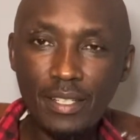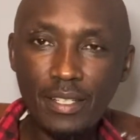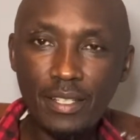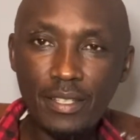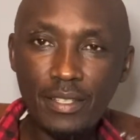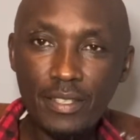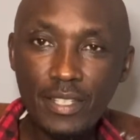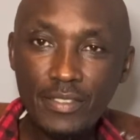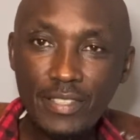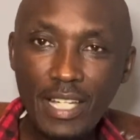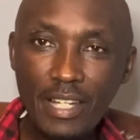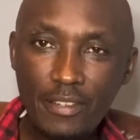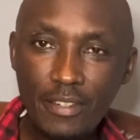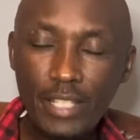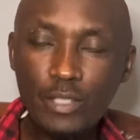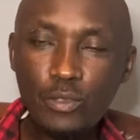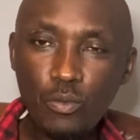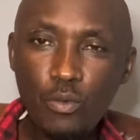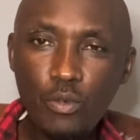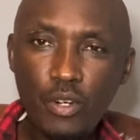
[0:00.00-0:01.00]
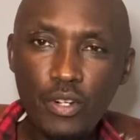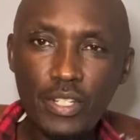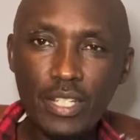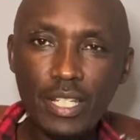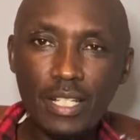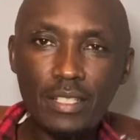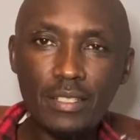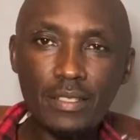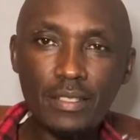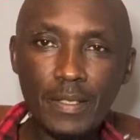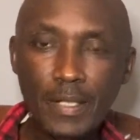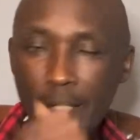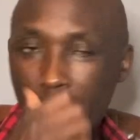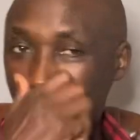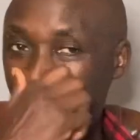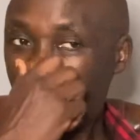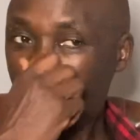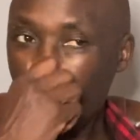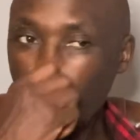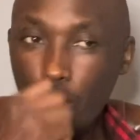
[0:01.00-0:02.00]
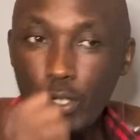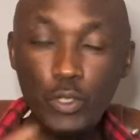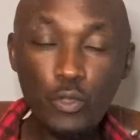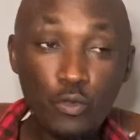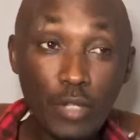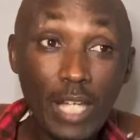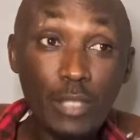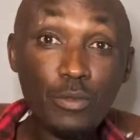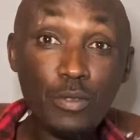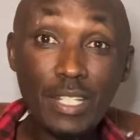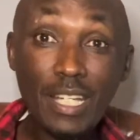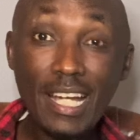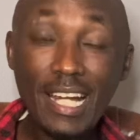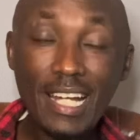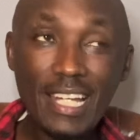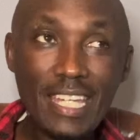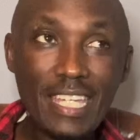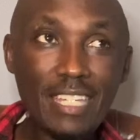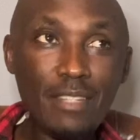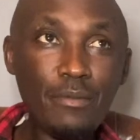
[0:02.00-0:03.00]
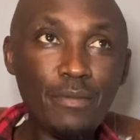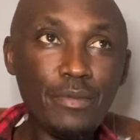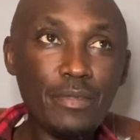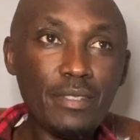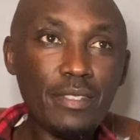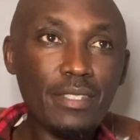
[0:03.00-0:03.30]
There's a great warrior who is trying to reclaim